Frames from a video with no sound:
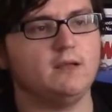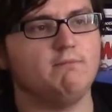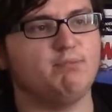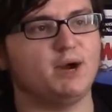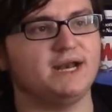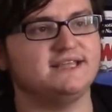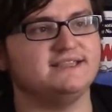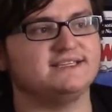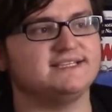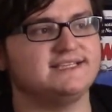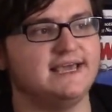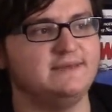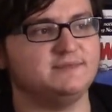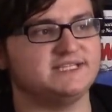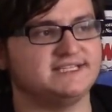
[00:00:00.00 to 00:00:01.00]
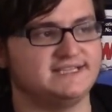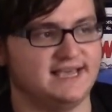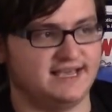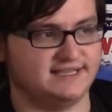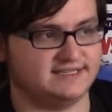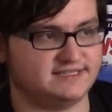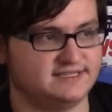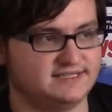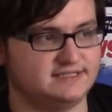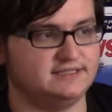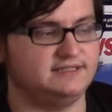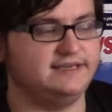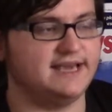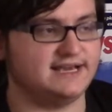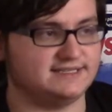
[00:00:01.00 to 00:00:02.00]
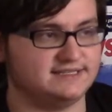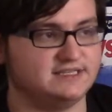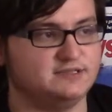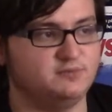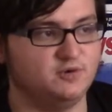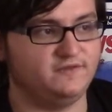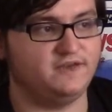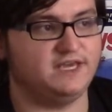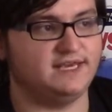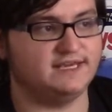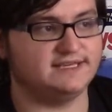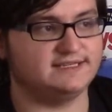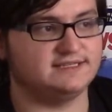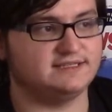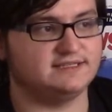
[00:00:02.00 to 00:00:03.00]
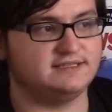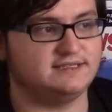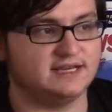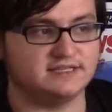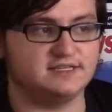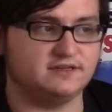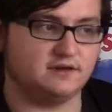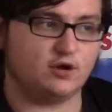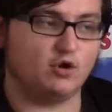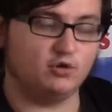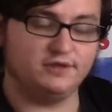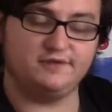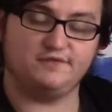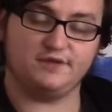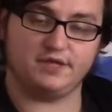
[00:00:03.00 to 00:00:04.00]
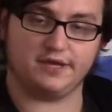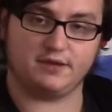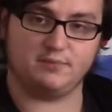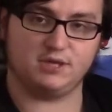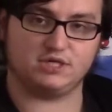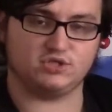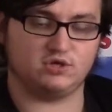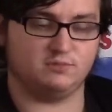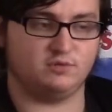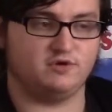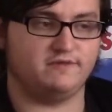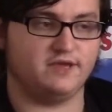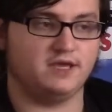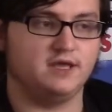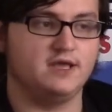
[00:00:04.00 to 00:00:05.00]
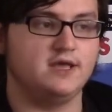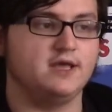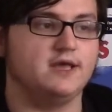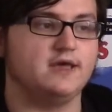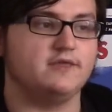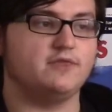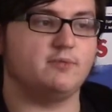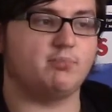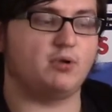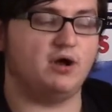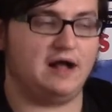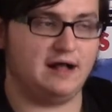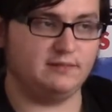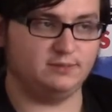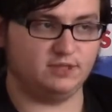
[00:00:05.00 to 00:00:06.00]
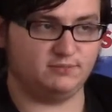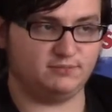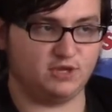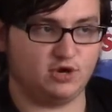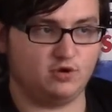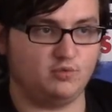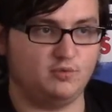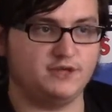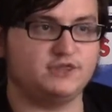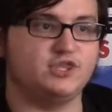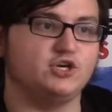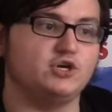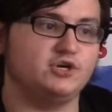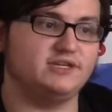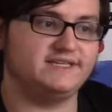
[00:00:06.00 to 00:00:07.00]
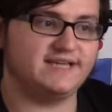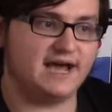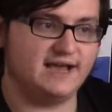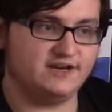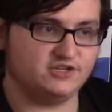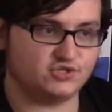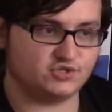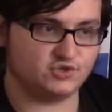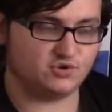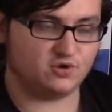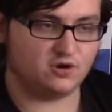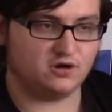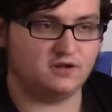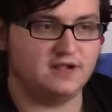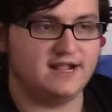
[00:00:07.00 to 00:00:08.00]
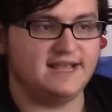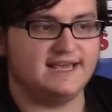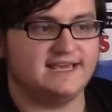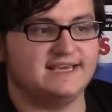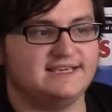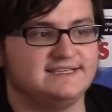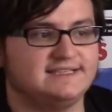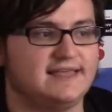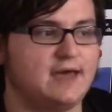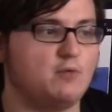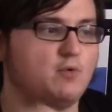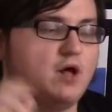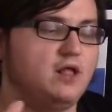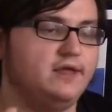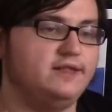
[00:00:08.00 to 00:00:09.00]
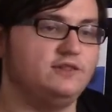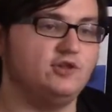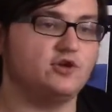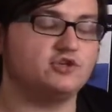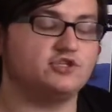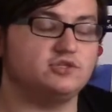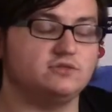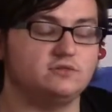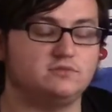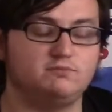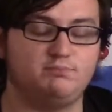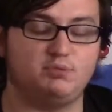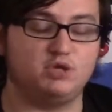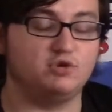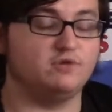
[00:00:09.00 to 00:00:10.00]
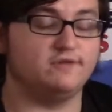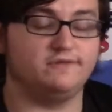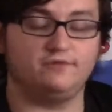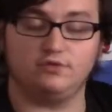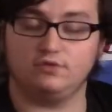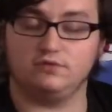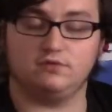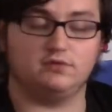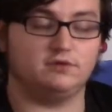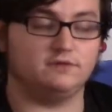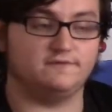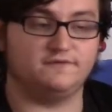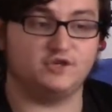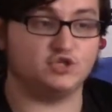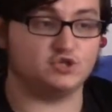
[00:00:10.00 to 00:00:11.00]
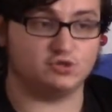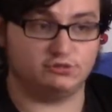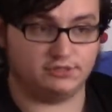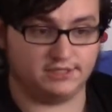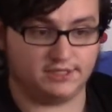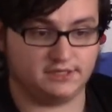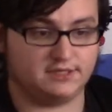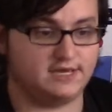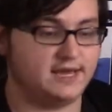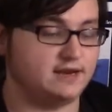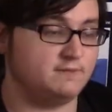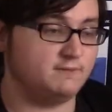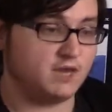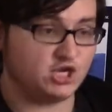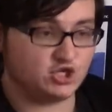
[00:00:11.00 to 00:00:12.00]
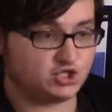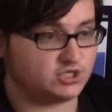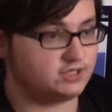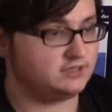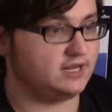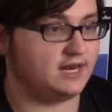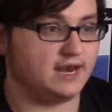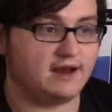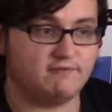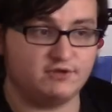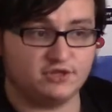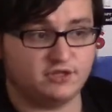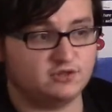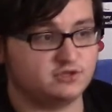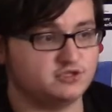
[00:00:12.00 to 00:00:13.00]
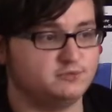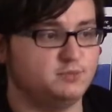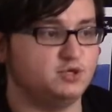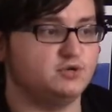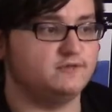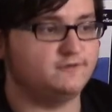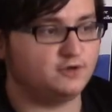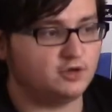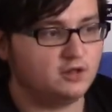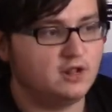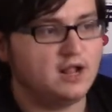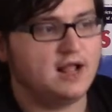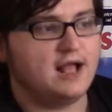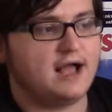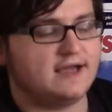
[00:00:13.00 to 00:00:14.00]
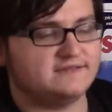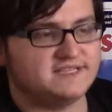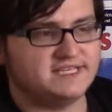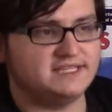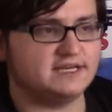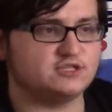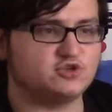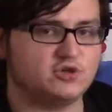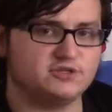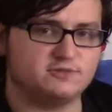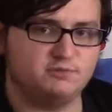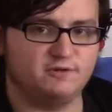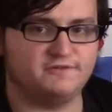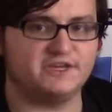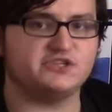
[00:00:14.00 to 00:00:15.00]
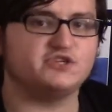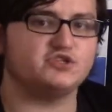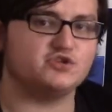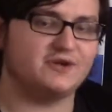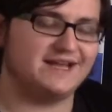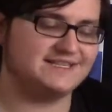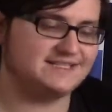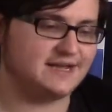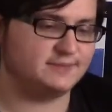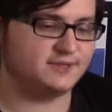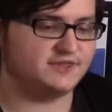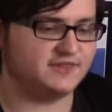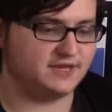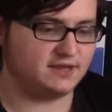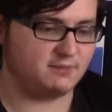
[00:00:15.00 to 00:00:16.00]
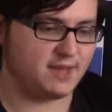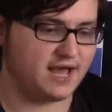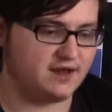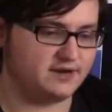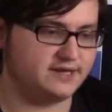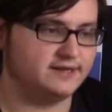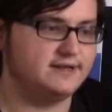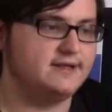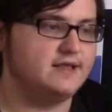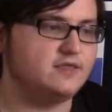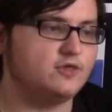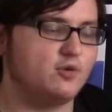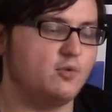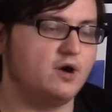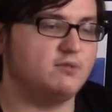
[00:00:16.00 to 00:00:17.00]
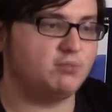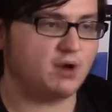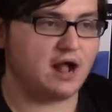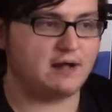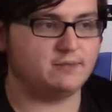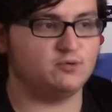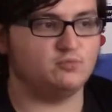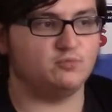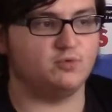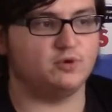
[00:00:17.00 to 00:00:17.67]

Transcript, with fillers: but in the same sense, yes, this movie is doesn't wholly feel like a Pixar movie. The problem though with The Good Dinosaur is that while it looks beautiful visually, the animation and everything looks beautiful. I see I saw this movie yesterday, so I had time to think about it. The one problem